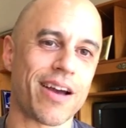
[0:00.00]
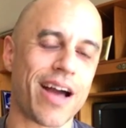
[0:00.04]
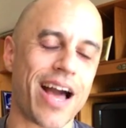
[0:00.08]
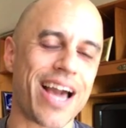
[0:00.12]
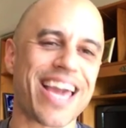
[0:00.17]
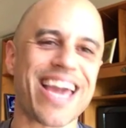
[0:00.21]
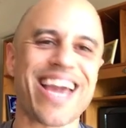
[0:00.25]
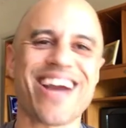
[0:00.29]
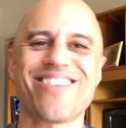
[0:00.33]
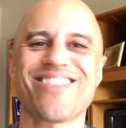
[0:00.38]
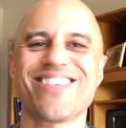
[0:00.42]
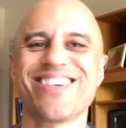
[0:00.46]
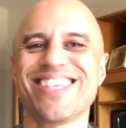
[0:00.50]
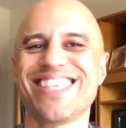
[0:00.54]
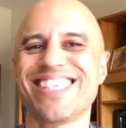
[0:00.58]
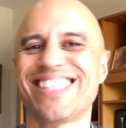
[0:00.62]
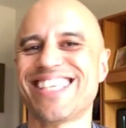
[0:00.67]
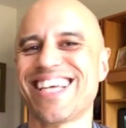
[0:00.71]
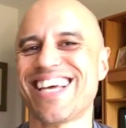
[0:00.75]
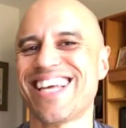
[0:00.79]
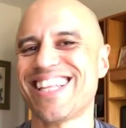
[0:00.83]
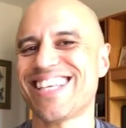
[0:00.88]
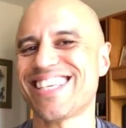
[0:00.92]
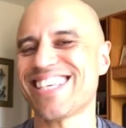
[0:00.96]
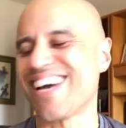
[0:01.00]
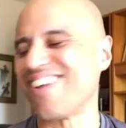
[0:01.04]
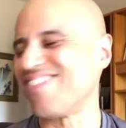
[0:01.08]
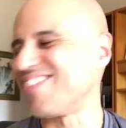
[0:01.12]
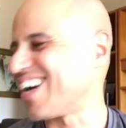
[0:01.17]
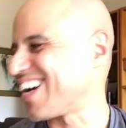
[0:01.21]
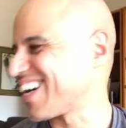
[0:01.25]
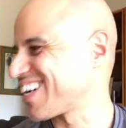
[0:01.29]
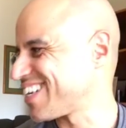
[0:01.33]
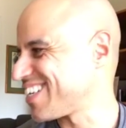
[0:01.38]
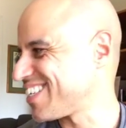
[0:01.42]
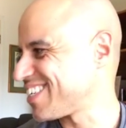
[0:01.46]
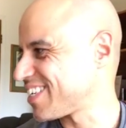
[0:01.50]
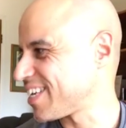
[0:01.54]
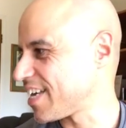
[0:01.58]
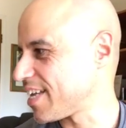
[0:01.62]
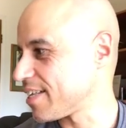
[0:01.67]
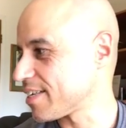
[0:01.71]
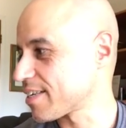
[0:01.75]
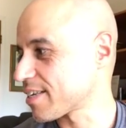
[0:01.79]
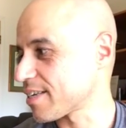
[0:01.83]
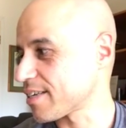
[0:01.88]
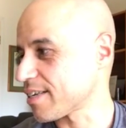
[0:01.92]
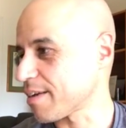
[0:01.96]
I can't really say this. I'm not going to say
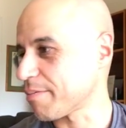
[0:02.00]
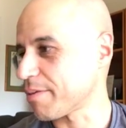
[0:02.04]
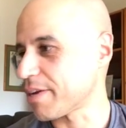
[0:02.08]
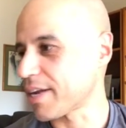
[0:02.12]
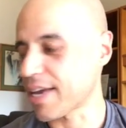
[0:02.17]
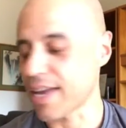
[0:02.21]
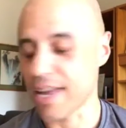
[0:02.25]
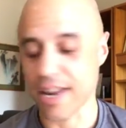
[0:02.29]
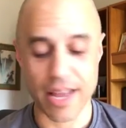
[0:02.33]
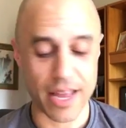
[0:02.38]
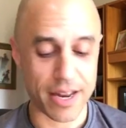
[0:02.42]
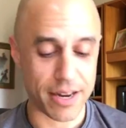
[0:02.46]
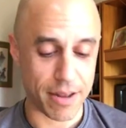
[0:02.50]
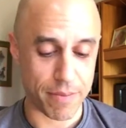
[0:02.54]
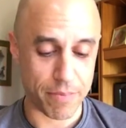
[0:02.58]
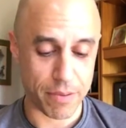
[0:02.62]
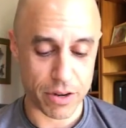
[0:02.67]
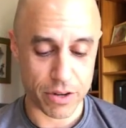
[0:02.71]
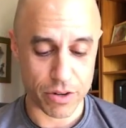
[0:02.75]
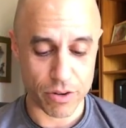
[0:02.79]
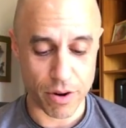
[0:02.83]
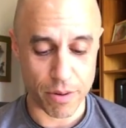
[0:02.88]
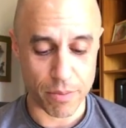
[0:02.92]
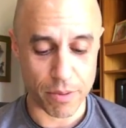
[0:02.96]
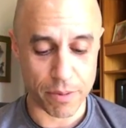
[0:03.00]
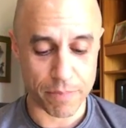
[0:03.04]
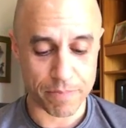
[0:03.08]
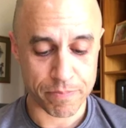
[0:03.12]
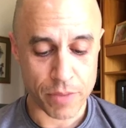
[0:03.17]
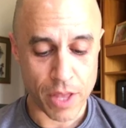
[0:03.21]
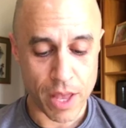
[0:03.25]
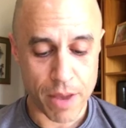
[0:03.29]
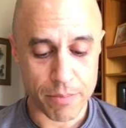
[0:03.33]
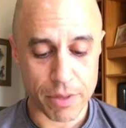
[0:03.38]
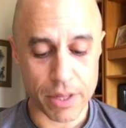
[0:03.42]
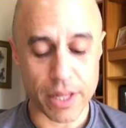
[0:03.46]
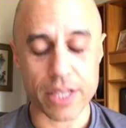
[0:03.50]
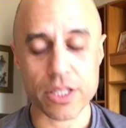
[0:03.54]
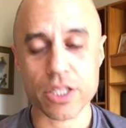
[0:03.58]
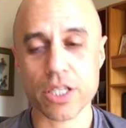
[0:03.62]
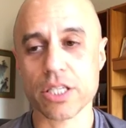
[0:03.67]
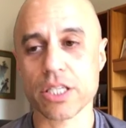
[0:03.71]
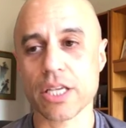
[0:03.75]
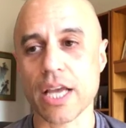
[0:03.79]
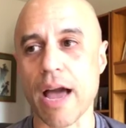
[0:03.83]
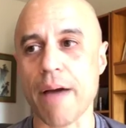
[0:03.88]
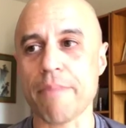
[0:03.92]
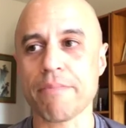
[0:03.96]
this because I'm going to get end up in trouble. But let's
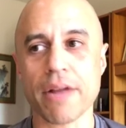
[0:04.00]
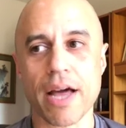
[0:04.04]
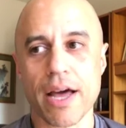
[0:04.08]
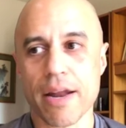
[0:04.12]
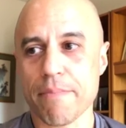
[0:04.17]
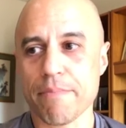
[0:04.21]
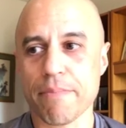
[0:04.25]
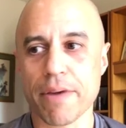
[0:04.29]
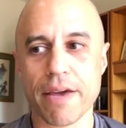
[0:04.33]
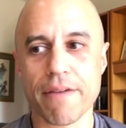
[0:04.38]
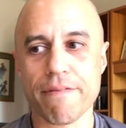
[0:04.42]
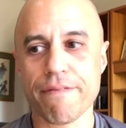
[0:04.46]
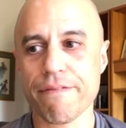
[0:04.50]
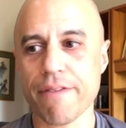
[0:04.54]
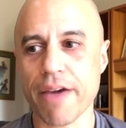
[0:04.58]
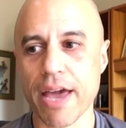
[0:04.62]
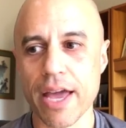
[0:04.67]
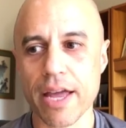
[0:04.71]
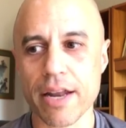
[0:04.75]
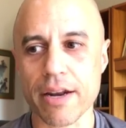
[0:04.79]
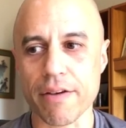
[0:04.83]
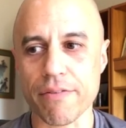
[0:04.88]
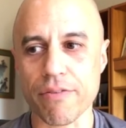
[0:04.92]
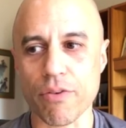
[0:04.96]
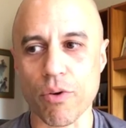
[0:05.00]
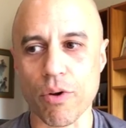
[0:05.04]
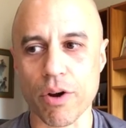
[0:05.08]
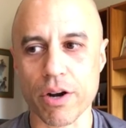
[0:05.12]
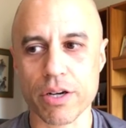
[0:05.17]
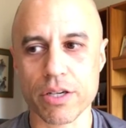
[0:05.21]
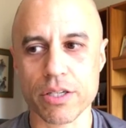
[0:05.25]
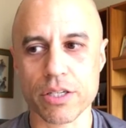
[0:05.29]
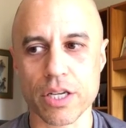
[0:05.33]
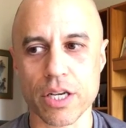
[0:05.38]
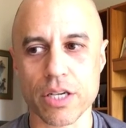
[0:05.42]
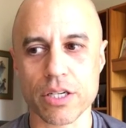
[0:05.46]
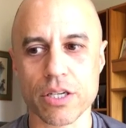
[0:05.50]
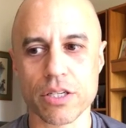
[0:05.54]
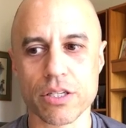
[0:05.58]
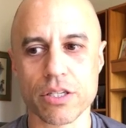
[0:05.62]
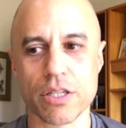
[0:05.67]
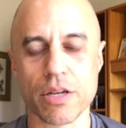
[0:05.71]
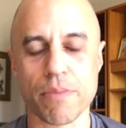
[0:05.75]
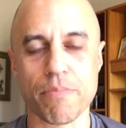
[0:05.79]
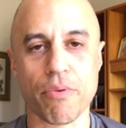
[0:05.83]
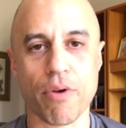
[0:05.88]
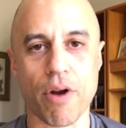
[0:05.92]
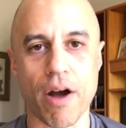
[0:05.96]
just say I'm not a big fan of organizations
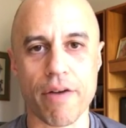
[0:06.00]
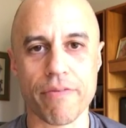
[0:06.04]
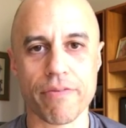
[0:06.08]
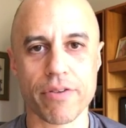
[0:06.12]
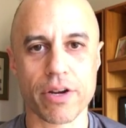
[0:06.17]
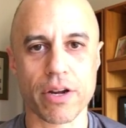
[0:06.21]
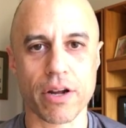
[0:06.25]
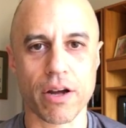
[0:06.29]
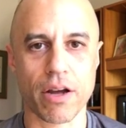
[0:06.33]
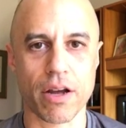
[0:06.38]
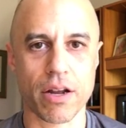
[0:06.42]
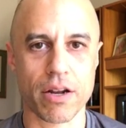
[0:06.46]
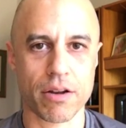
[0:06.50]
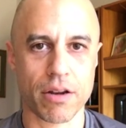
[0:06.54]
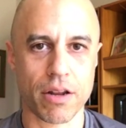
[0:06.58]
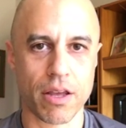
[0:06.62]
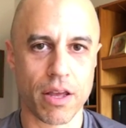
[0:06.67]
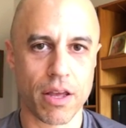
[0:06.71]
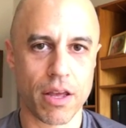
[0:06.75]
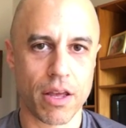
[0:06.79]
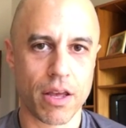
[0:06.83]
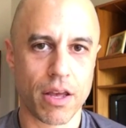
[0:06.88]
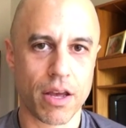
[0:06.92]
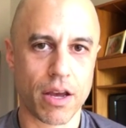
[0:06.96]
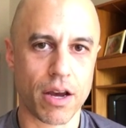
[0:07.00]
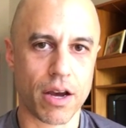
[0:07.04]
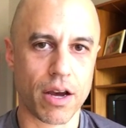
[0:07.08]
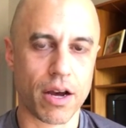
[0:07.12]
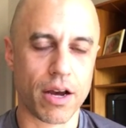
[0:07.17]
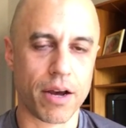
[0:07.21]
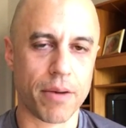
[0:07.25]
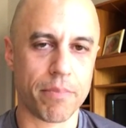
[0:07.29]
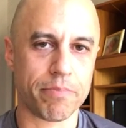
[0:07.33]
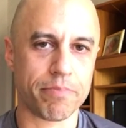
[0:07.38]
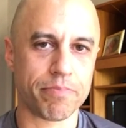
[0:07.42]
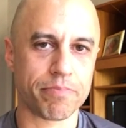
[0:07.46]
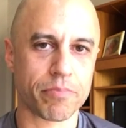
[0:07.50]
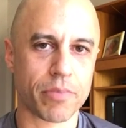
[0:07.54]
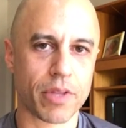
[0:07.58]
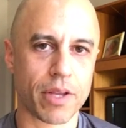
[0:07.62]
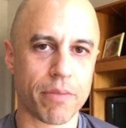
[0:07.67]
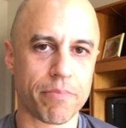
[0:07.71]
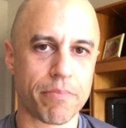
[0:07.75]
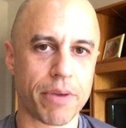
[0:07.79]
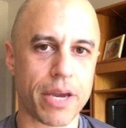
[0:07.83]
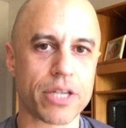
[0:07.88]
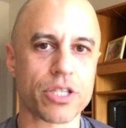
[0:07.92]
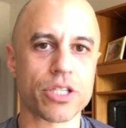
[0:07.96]
that profit on
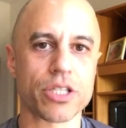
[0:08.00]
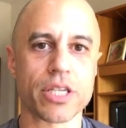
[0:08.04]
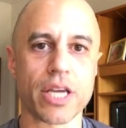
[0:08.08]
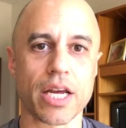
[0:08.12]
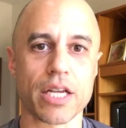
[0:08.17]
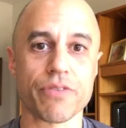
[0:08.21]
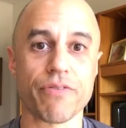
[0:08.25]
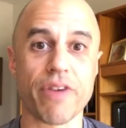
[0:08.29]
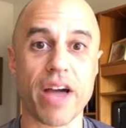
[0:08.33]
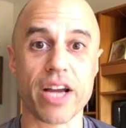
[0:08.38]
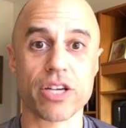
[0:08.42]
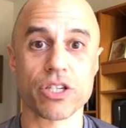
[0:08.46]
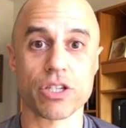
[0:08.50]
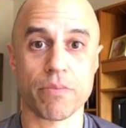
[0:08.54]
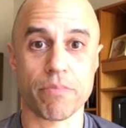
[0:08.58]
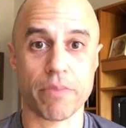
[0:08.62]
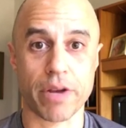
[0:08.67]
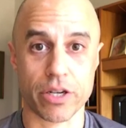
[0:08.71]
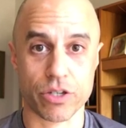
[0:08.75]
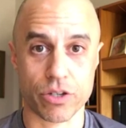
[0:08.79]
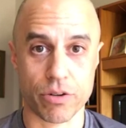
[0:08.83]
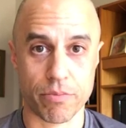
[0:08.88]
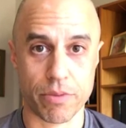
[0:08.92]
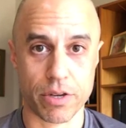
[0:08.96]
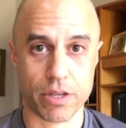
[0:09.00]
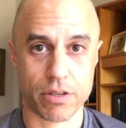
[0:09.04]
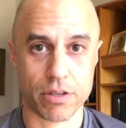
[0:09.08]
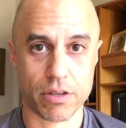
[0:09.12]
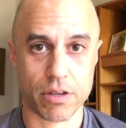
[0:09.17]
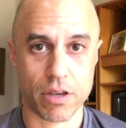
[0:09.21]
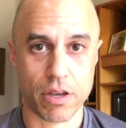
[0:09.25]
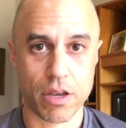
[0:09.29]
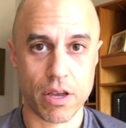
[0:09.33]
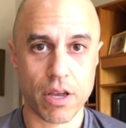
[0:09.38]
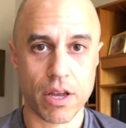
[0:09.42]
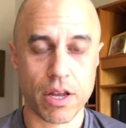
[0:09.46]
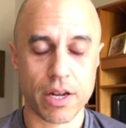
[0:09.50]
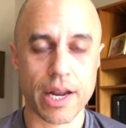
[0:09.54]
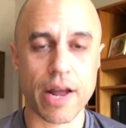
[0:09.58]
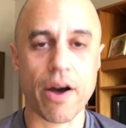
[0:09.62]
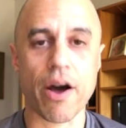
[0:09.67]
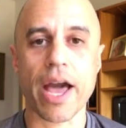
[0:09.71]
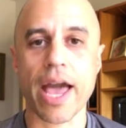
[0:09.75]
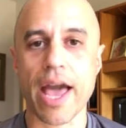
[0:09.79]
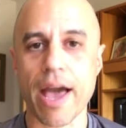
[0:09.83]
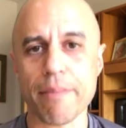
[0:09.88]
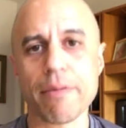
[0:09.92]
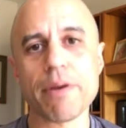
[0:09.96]
patient satisfaction measurements. Now,
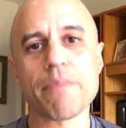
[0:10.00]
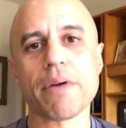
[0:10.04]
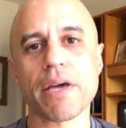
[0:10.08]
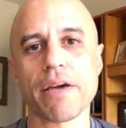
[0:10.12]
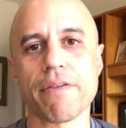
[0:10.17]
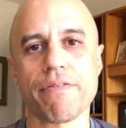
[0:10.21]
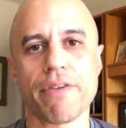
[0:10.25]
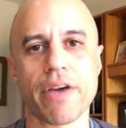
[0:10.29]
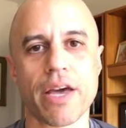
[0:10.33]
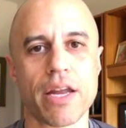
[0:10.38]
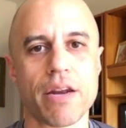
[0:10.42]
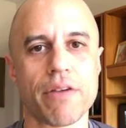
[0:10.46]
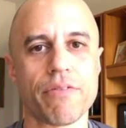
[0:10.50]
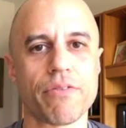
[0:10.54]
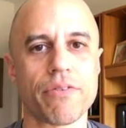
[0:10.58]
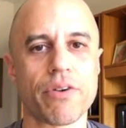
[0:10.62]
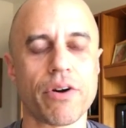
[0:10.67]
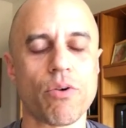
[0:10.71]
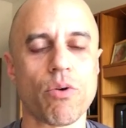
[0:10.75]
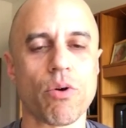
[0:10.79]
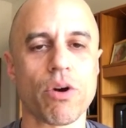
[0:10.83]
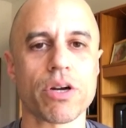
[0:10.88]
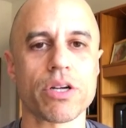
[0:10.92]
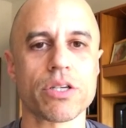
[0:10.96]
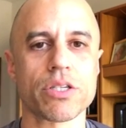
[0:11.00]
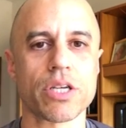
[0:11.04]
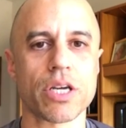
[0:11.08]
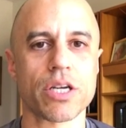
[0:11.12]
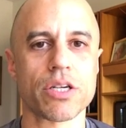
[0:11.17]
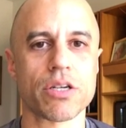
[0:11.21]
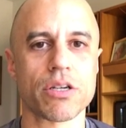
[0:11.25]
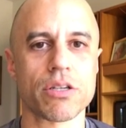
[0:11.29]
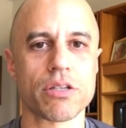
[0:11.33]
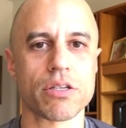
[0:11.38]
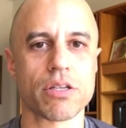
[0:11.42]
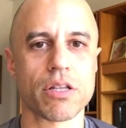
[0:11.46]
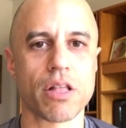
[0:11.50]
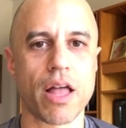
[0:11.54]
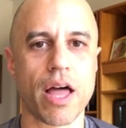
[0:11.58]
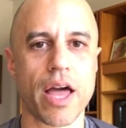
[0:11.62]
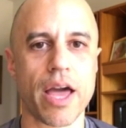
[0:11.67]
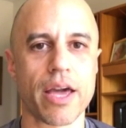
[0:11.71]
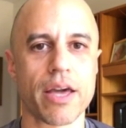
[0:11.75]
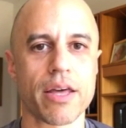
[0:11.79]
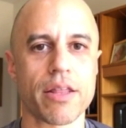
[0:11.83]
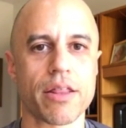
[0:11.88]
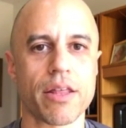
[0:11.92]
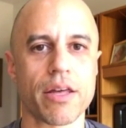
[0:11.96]
I am a big fan of organizations
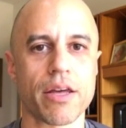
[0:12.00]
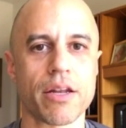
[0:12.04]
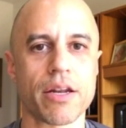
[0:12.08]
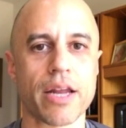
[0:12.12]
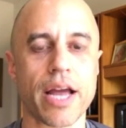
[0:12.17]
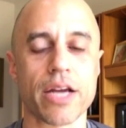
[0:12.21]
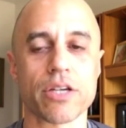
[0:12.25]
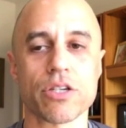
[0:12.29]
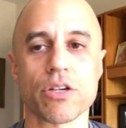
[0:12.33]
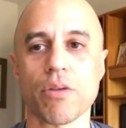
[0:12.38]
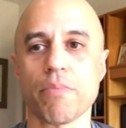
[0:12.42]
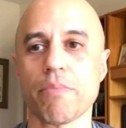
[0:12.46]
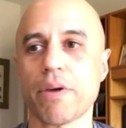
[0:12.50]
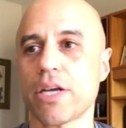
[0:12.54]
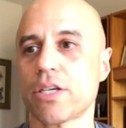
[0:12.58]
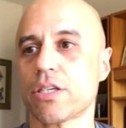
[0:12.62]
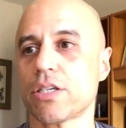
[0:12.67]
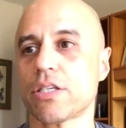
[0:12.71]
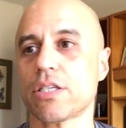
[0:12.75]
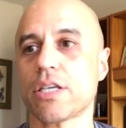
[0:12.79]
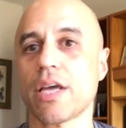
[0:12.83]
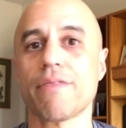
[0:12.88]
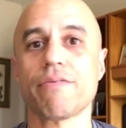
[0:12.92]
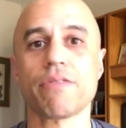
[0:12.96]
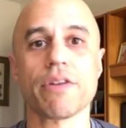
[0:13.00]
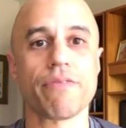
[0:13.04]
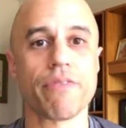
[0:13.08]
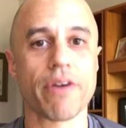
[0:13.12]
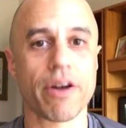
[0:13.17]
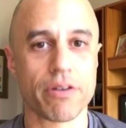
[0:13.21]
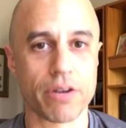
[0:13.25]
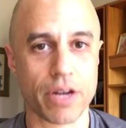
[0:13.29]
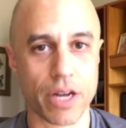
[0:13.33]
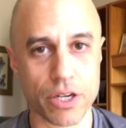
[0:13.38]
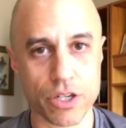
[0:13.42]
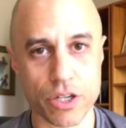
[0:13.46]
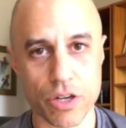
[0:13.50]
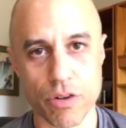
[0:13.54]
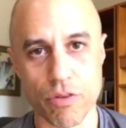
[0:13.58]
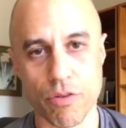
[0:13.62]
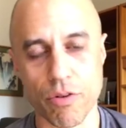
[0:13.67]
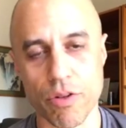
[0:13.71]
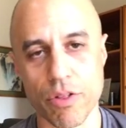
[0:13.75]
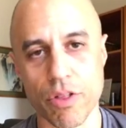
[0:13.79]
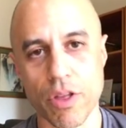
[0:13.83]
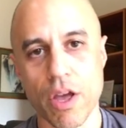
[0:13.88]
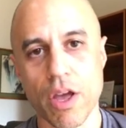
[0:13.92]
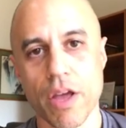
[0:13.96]
like the National Patient Safety Foundation
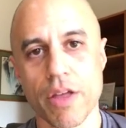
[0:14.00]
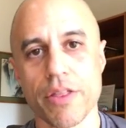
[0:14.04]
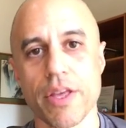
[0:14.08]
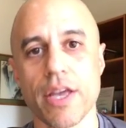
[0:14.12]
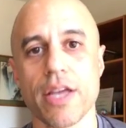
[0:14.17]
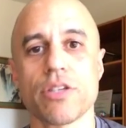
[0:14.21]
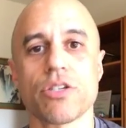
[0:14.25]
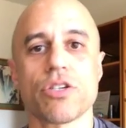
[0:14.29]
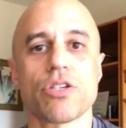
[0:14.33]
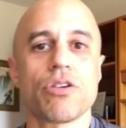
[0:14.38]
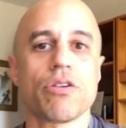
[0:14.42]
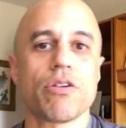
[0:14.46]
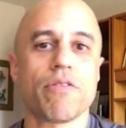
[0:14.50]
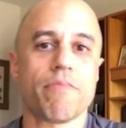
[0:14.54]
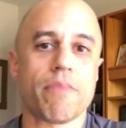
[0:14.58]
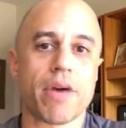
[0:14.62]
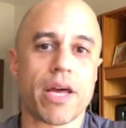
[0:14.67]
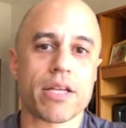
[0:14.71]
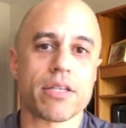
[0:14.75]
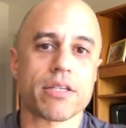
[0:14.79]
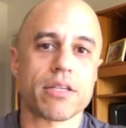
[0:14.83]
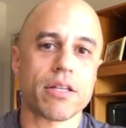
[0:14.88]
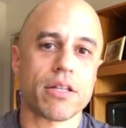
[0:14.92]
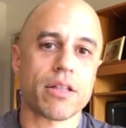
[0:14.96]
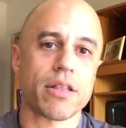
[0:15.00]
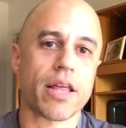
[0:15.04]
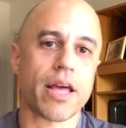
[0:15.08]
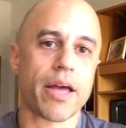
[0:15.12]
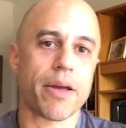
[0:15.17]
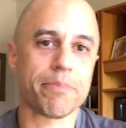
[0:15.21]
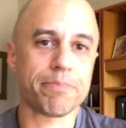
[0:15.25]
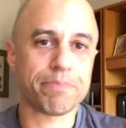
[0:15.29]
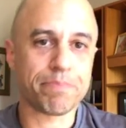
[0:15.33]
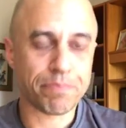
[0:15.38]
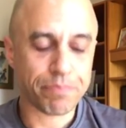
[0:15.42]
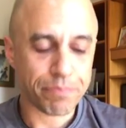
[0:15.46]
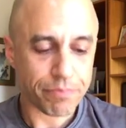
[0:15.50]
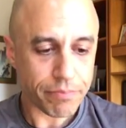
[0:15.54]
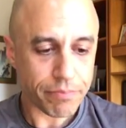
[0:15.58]
or the Institute of Medicine that,